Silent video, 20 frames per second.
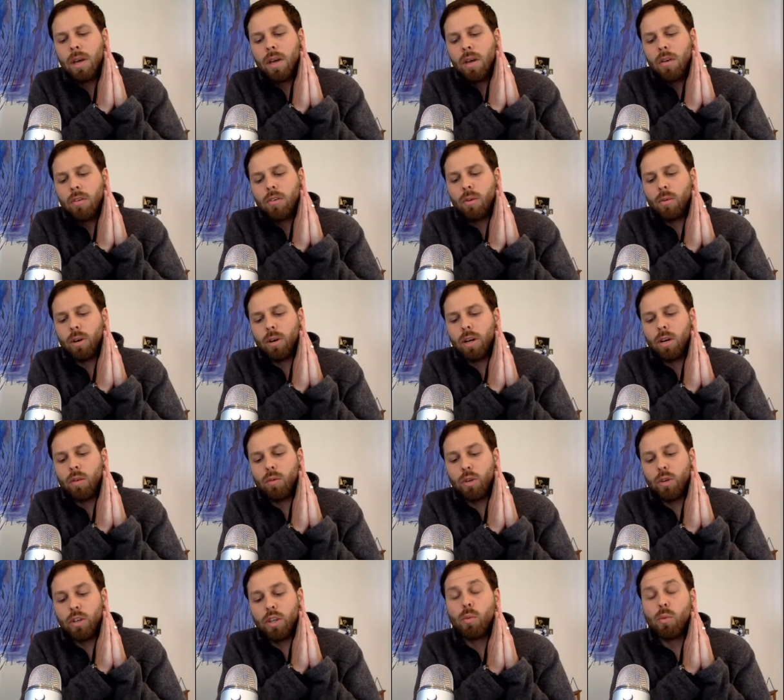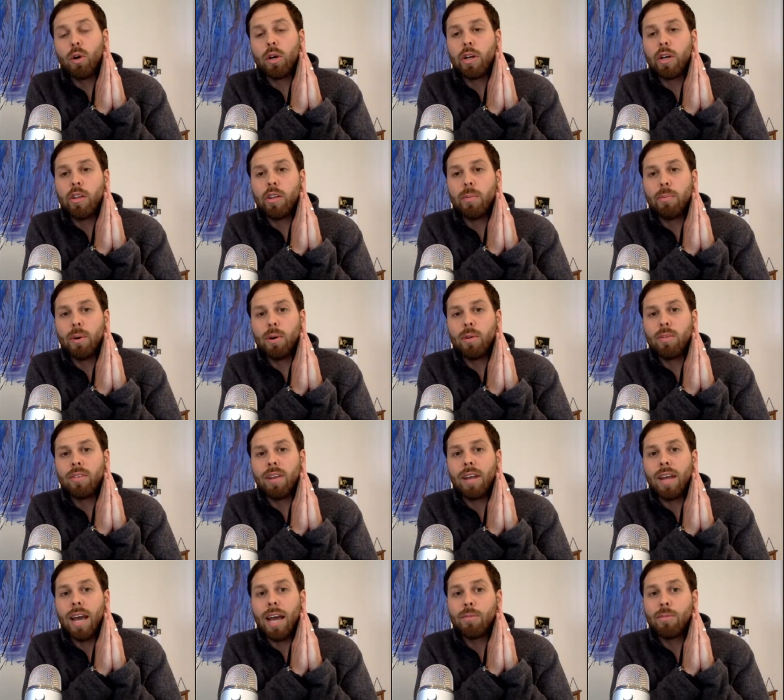So we're going to really work you to the bone
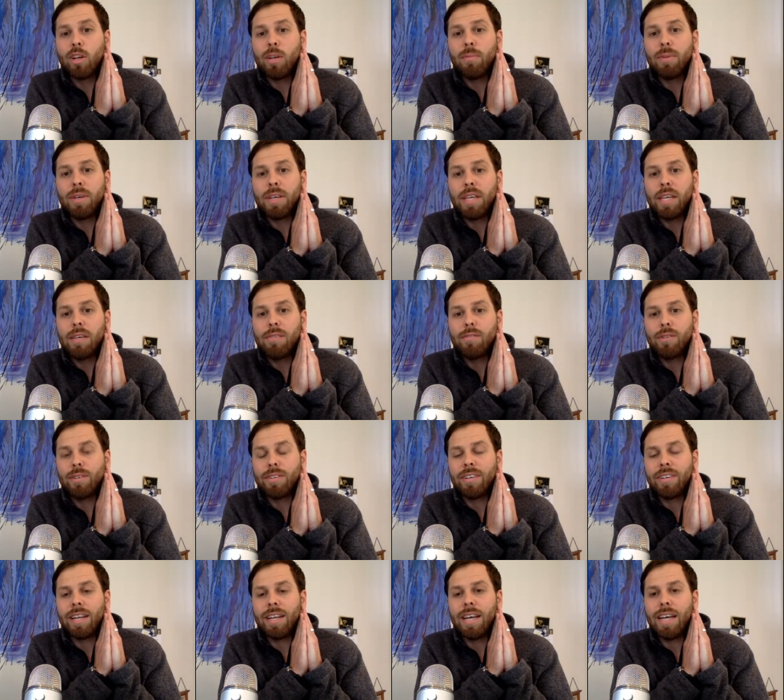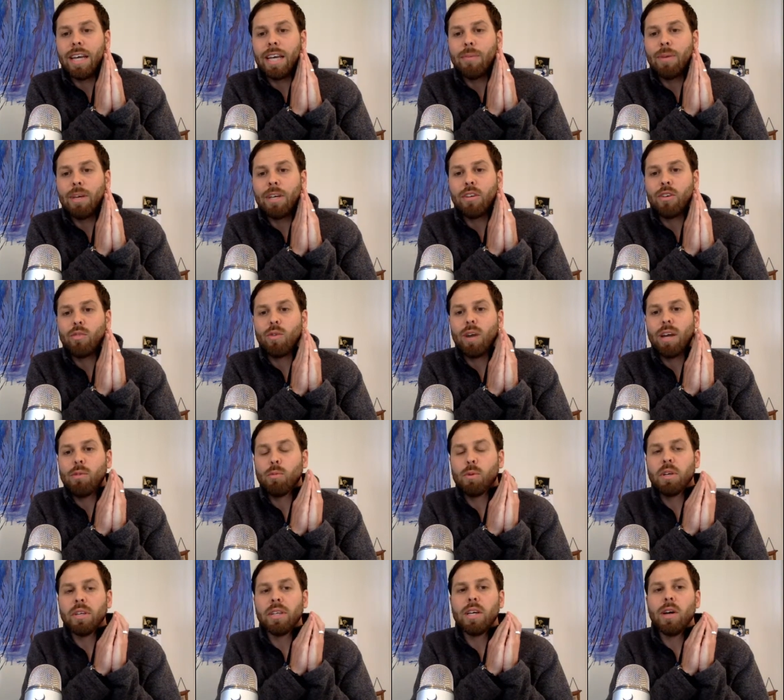today. I'm going to be evil today and make you write
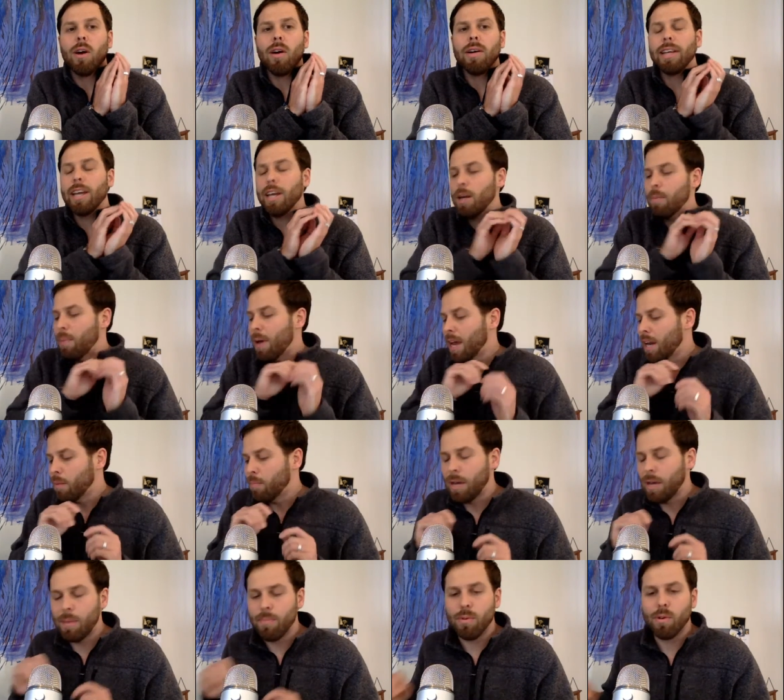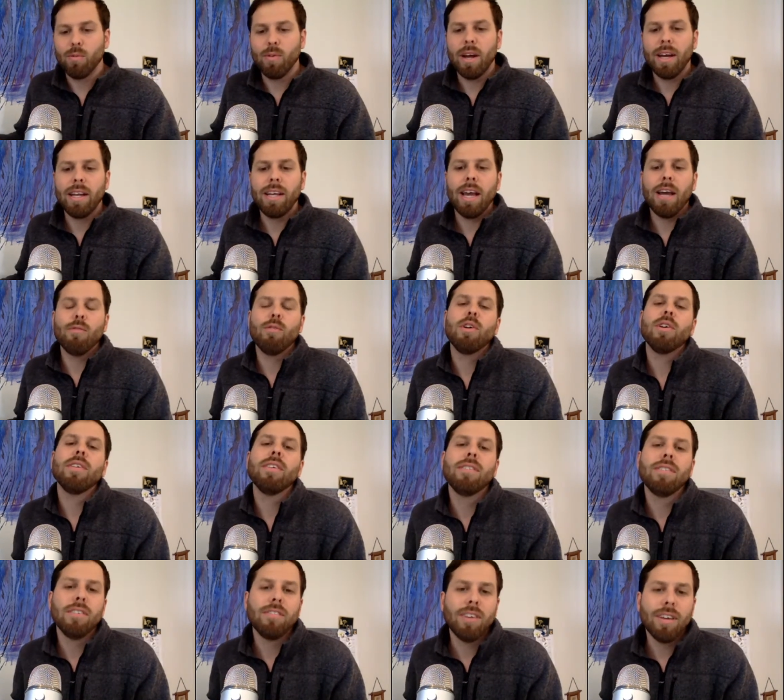really hard. Get a pen and paper ready. I really
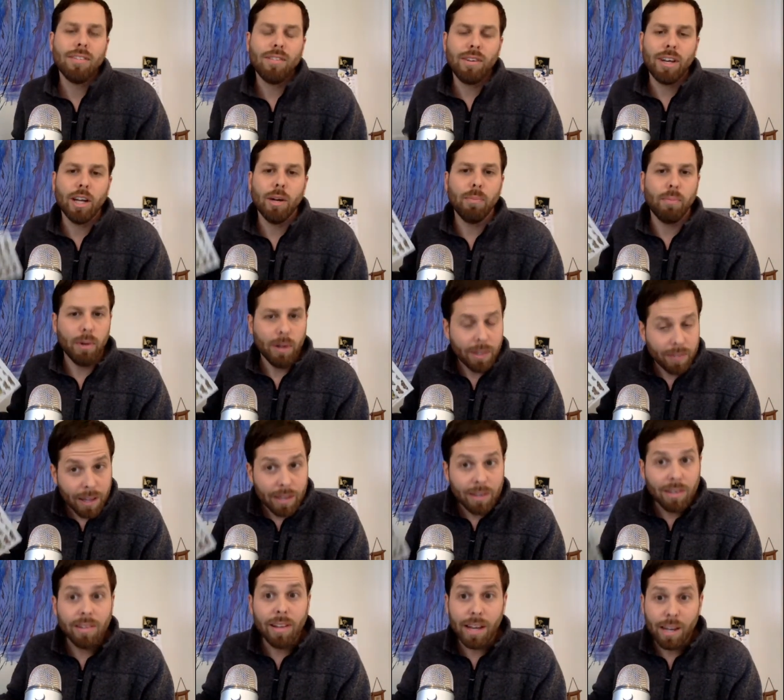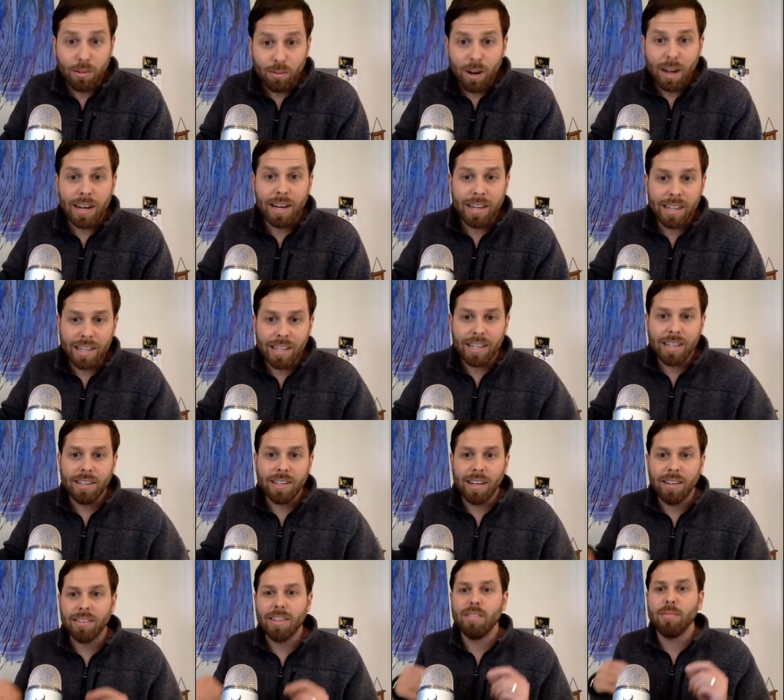suggest you get a book that you like writing in
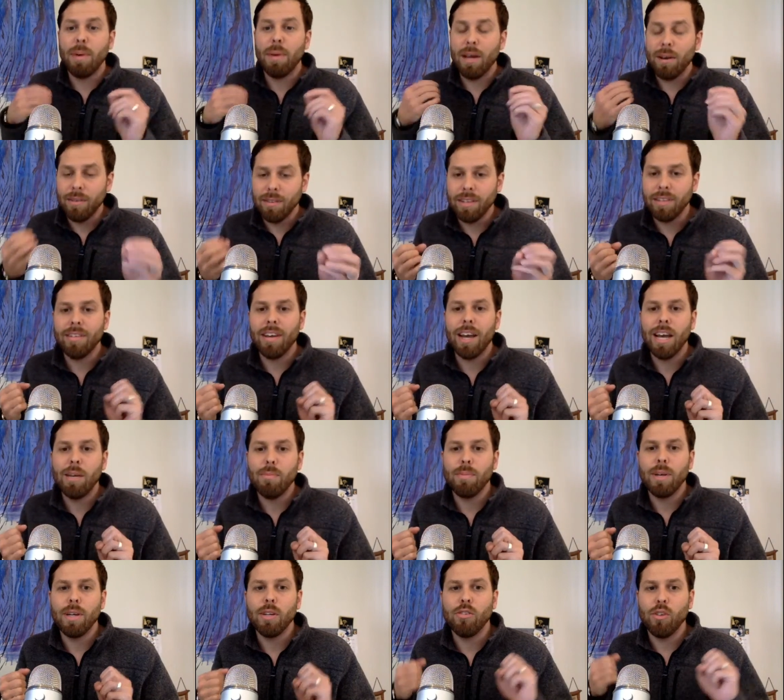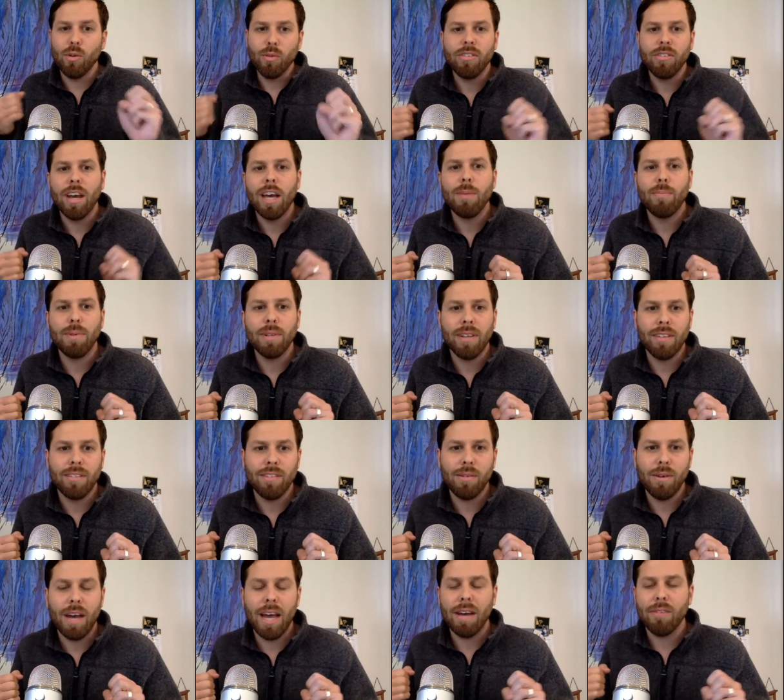because it's better than typing. Don't type unless
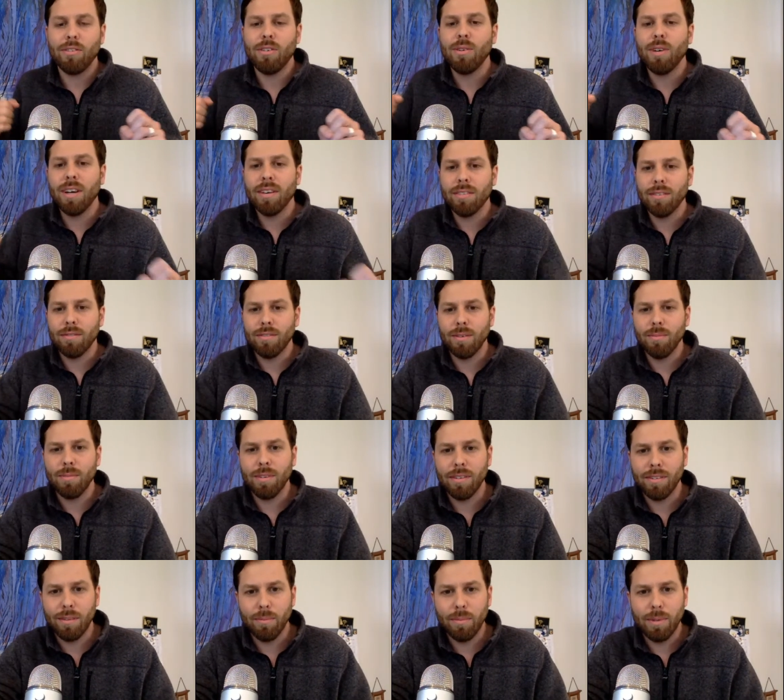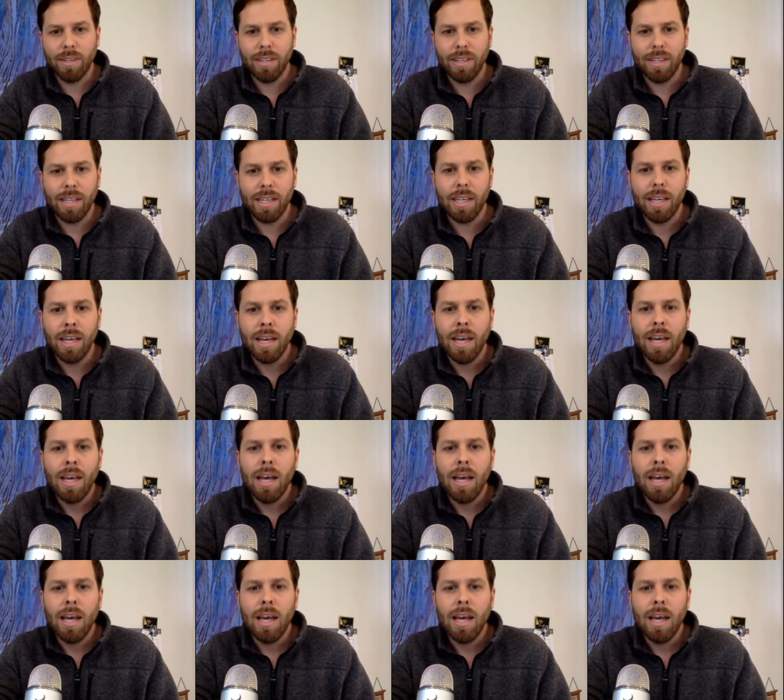you have to because of some disability.